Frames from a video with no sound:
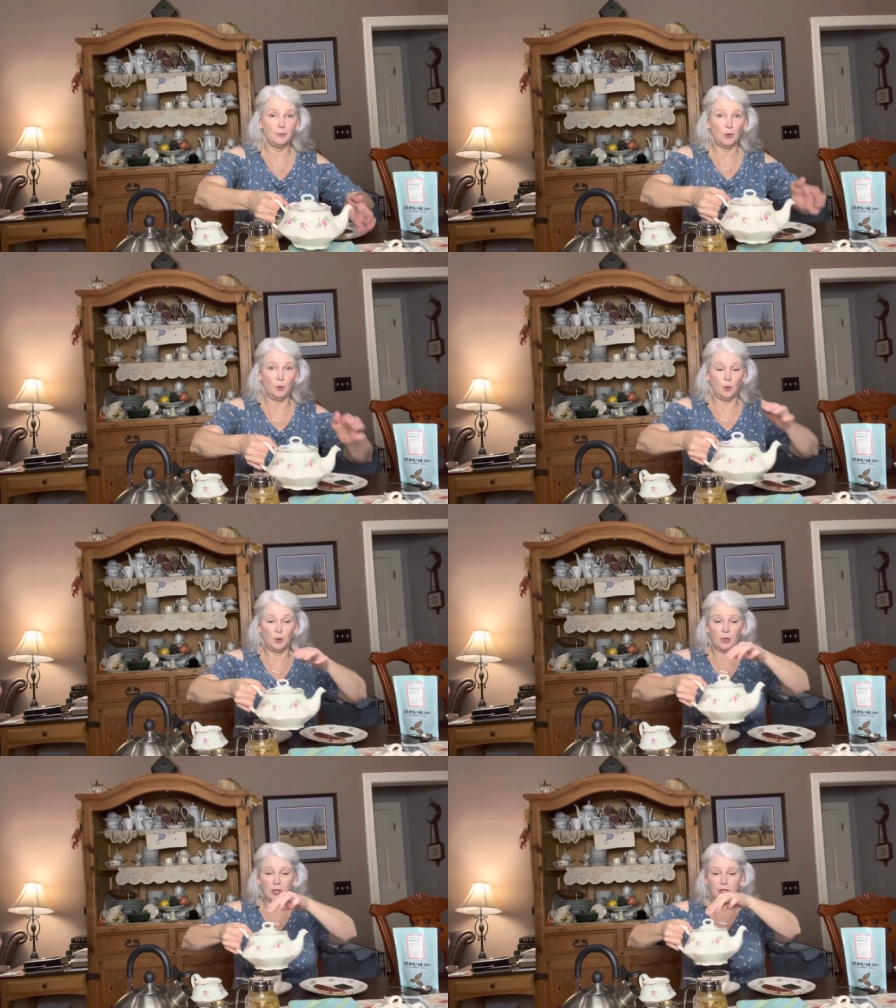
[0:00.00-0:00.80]

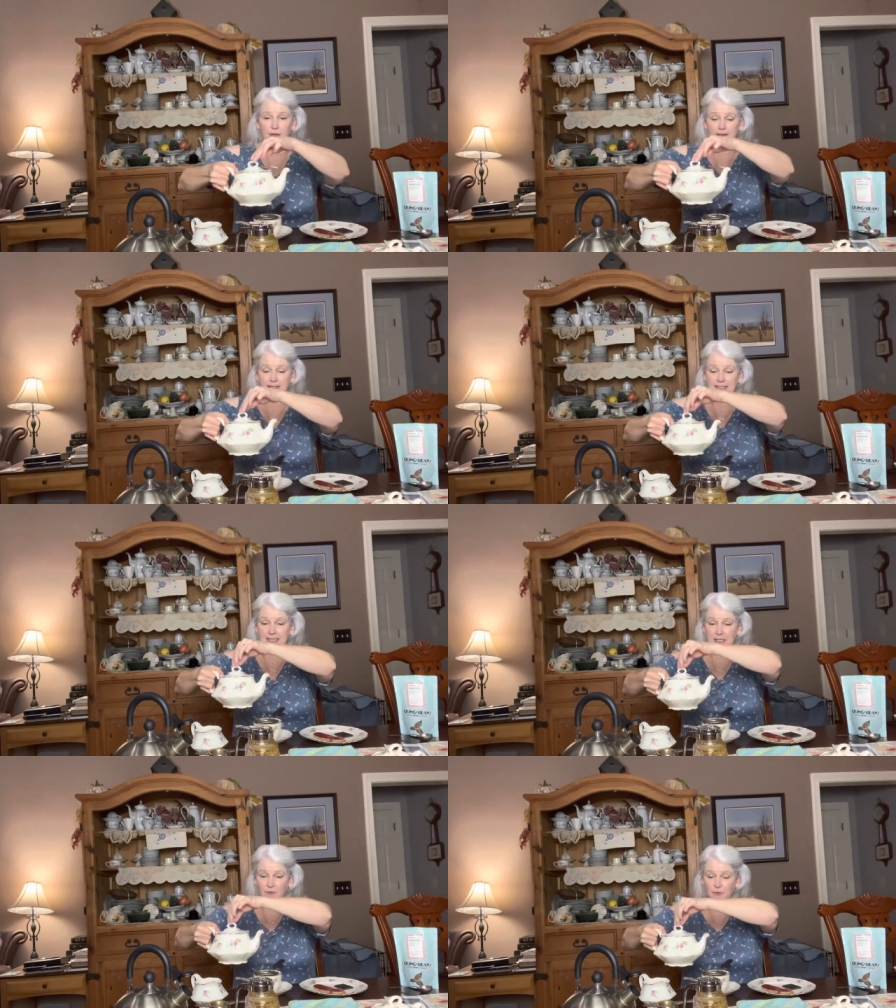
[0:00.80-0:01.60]
pour the
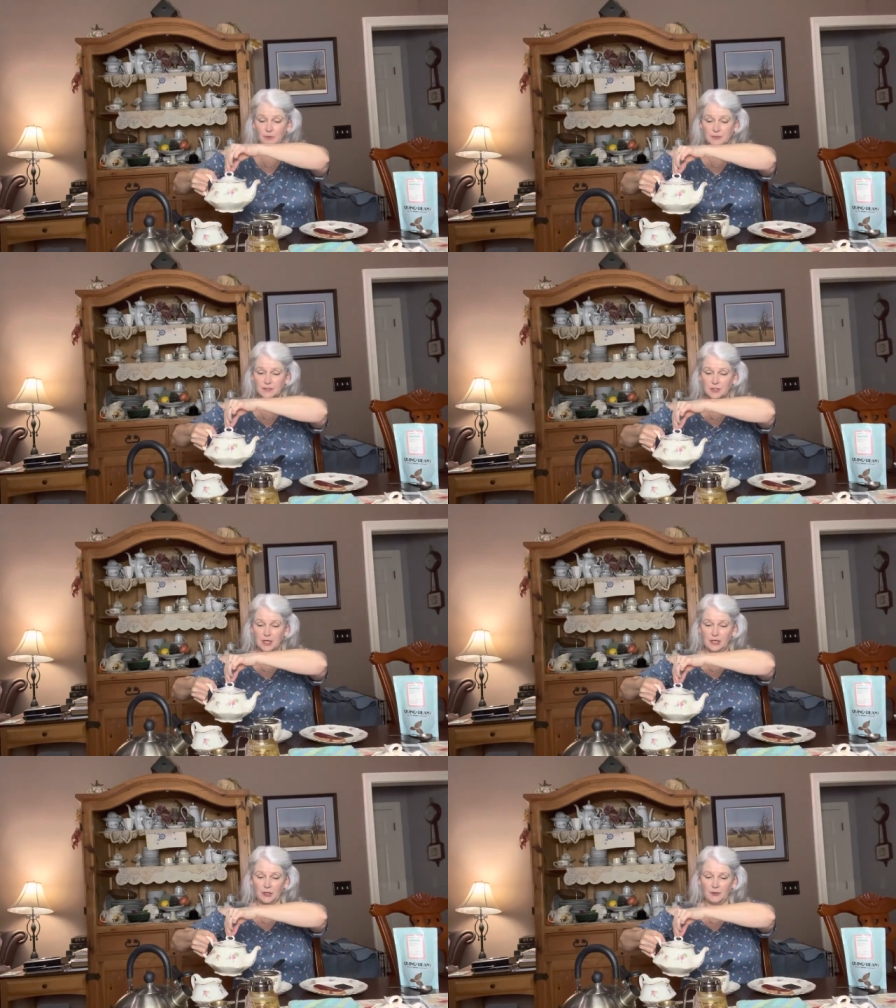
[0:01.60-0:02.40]
tea through the
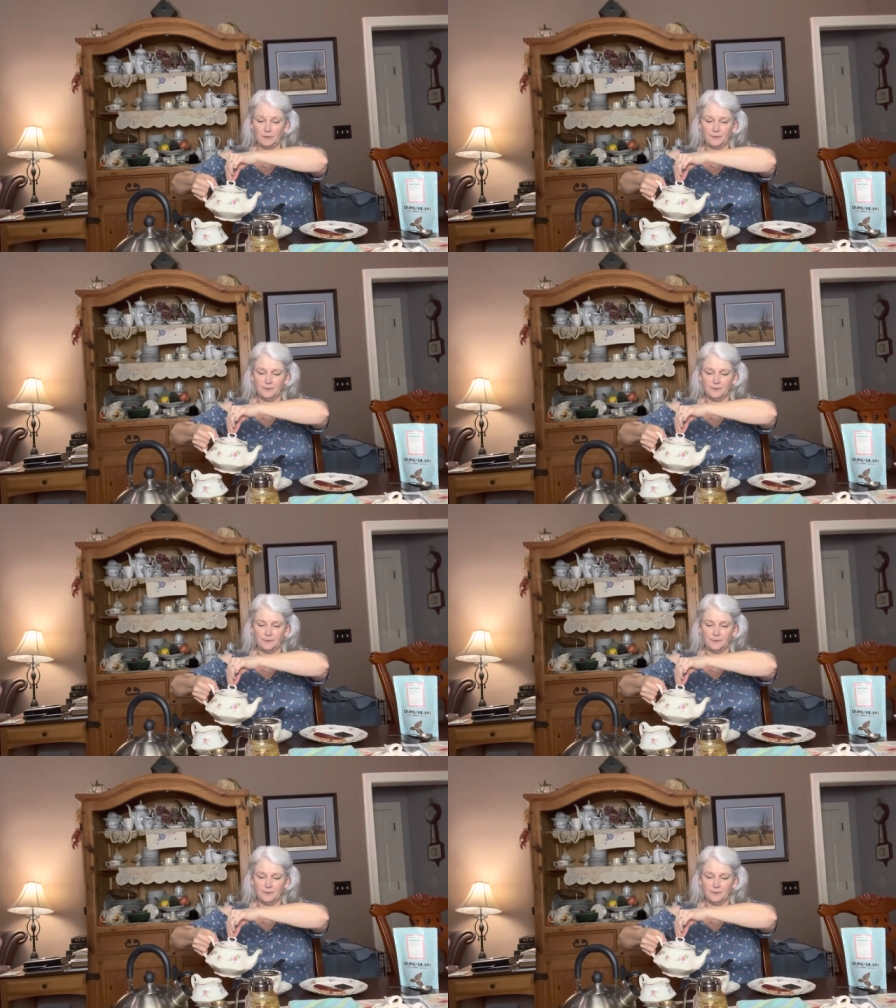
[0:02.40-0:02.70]
strainer.